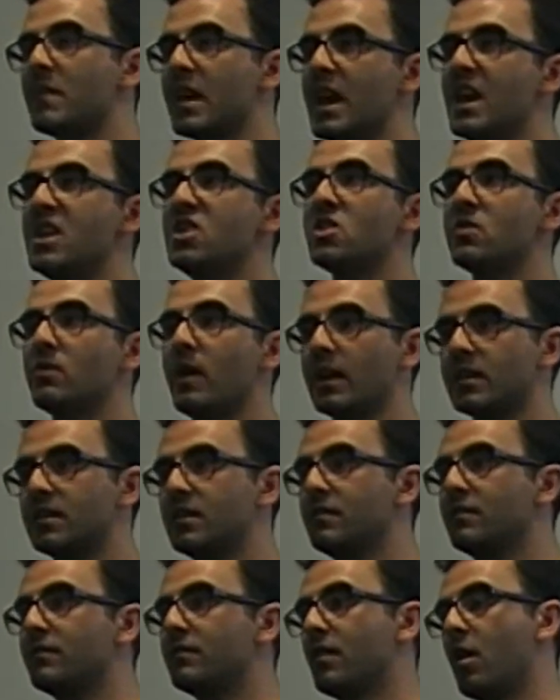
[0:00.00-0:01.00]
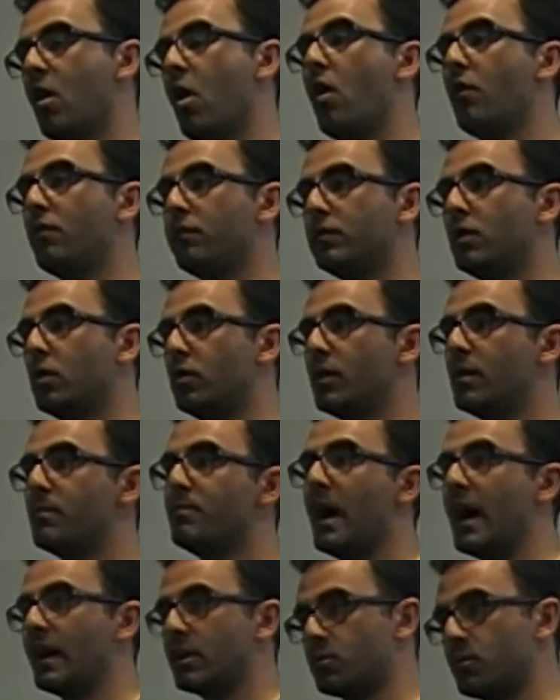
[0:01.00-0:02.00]
interactive offloaded
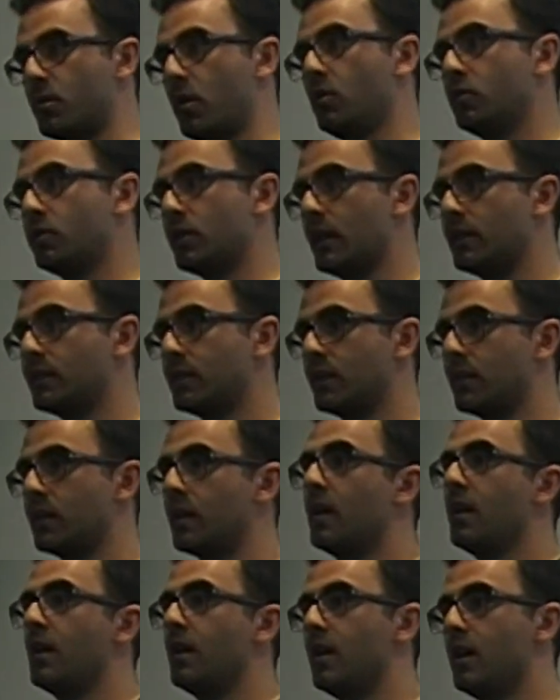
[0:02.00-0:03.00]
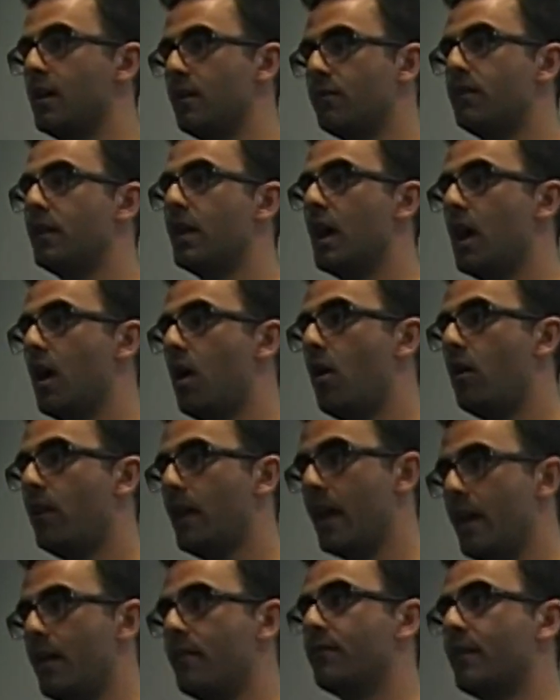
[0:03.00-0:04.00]
batch processing. If they all
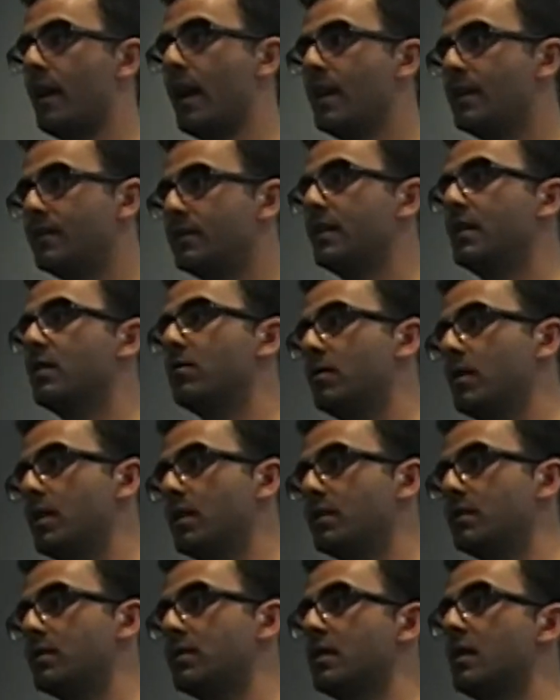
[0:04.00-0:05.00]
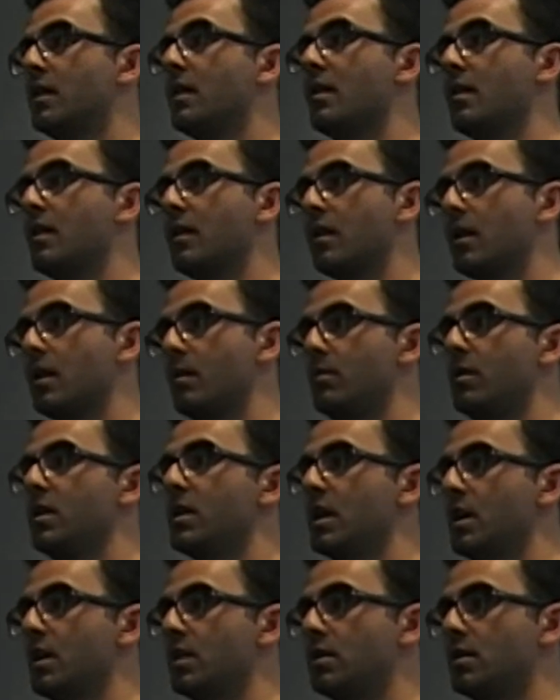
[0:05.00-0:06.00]
have asynchronous
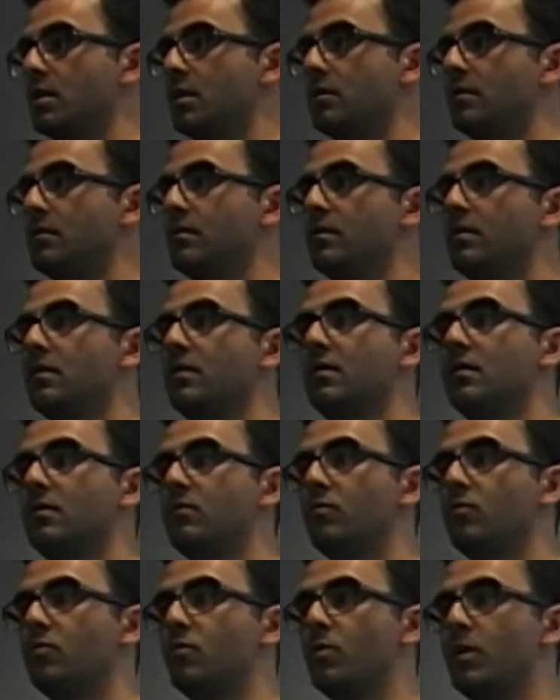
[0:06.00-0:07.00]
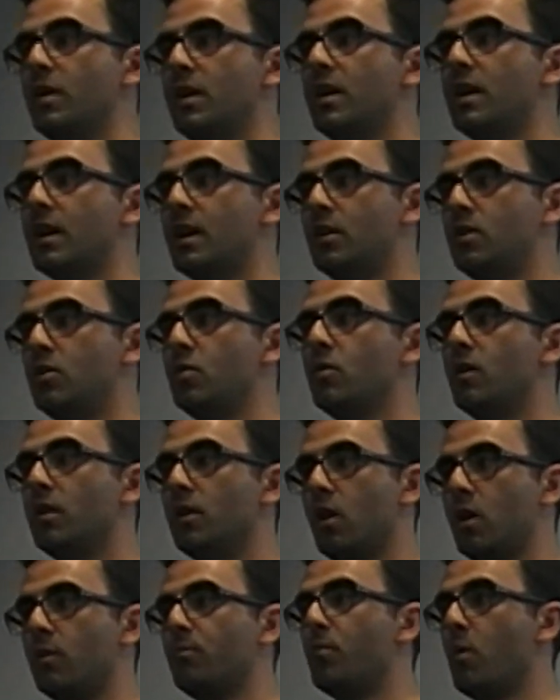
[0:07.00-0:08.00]
communication, we can do a
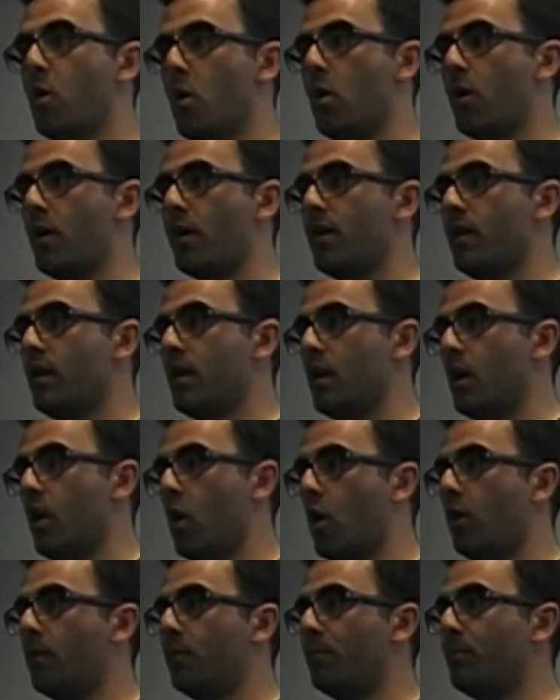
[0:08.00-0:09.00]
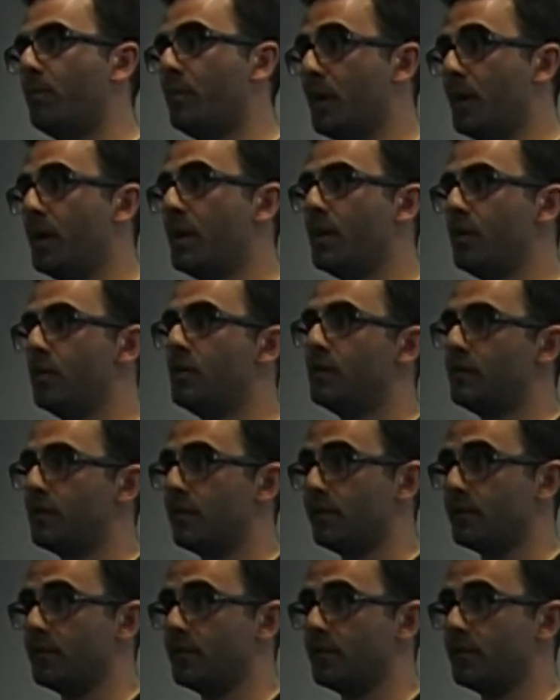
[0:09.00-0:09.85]
lot more on per unit of